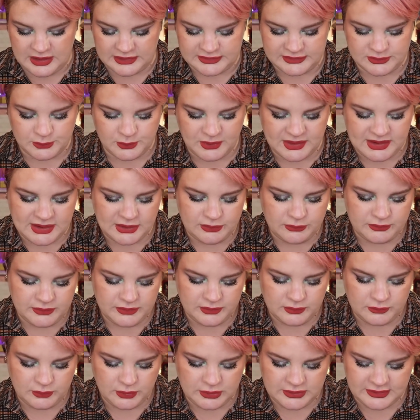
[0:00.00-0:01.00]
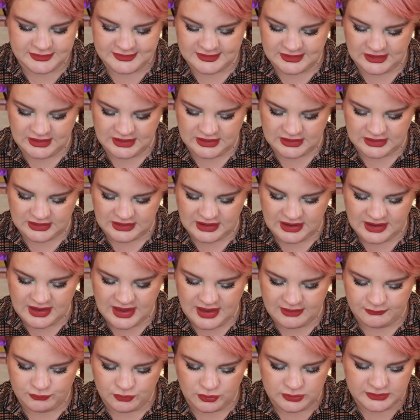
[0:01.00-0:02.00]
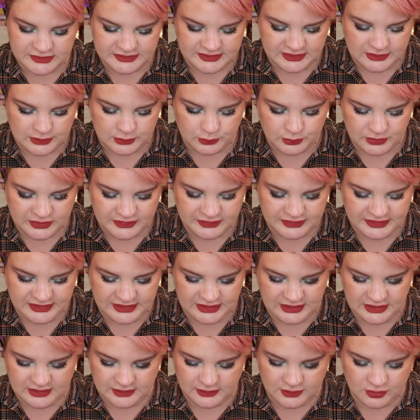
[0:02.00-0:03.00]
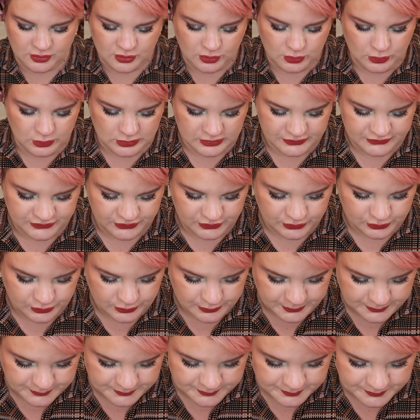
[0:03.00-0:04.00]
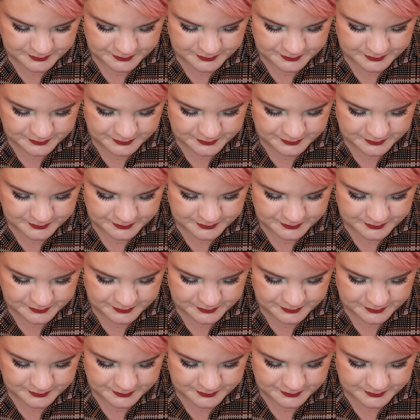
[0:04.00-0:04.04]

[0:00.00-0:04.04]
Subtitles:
So when I roll this in, I have rolled it in with the goal to